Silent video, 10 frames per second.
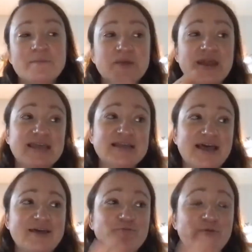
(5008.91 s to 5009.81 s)
But I
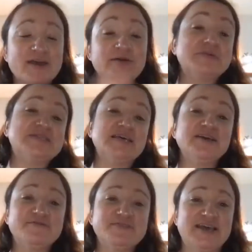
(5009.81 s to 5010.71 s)
I, I
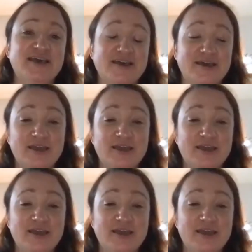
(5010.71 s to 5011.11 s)
observed her,